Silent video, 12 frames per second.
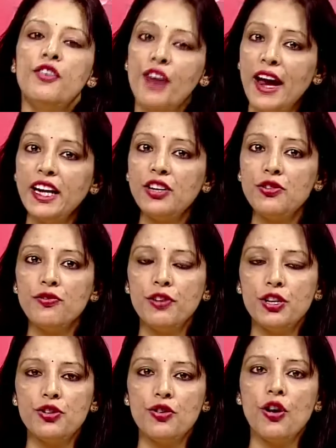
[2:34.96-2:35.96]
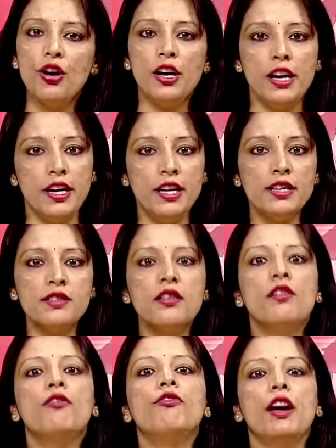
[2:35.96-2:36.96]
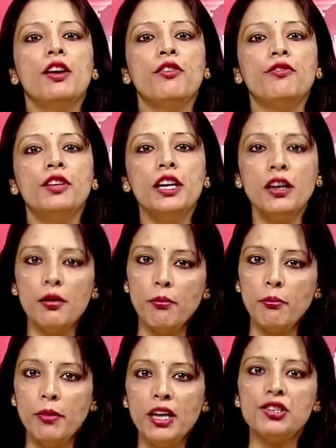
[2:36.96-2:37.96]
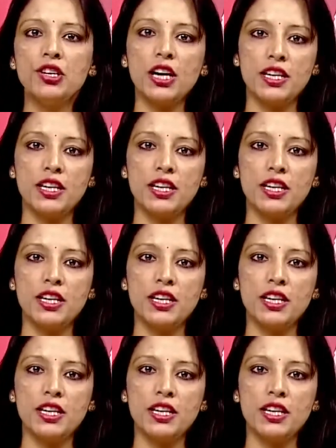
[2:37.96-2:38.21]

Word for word: Right to withdraw is one of the major